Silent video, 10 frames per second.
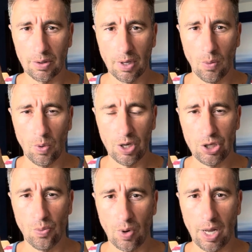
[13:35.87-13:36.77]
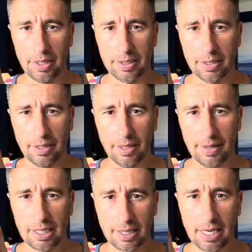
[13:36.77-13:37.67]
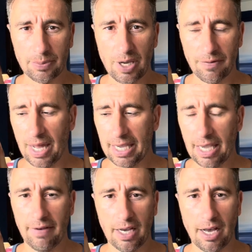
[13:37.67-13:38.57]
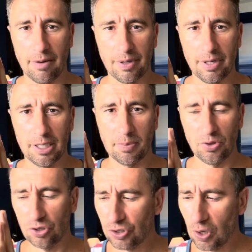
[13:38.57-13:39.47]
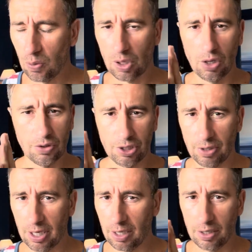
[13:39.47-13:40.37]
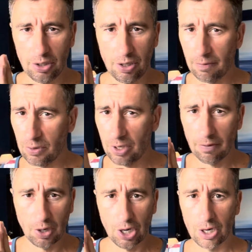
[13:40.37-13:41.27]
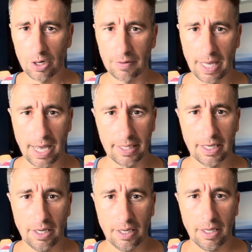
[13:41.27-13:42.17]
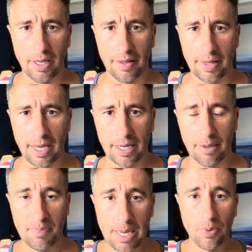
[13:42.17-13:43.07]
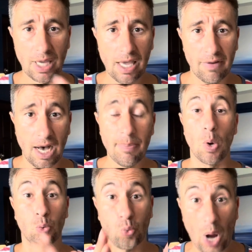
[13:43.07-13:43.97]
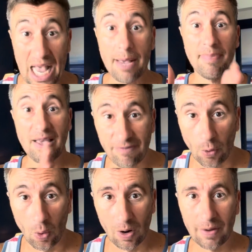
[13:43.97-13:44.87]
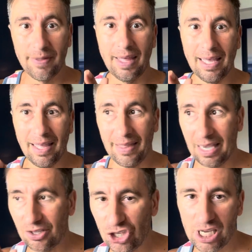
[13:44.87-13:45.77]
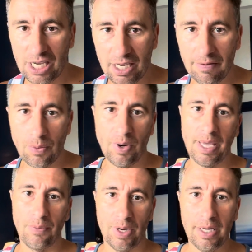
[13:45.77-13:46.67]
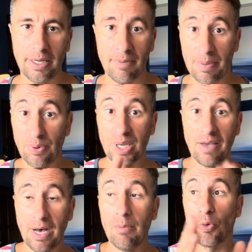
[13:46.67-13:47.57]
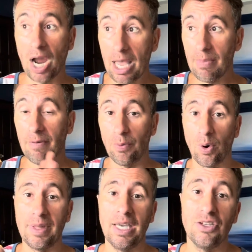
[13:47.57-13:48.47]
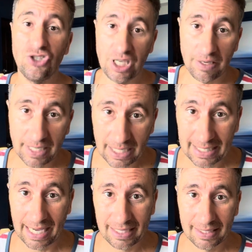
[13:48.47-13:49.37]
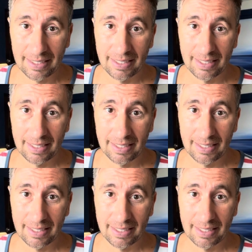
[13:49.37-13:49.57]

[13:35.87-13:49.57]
what you want. That's why you feel like giving up, is because you're so close to it. You ever heard that people give up right before they achieve what they want? People give up right before they achieve success.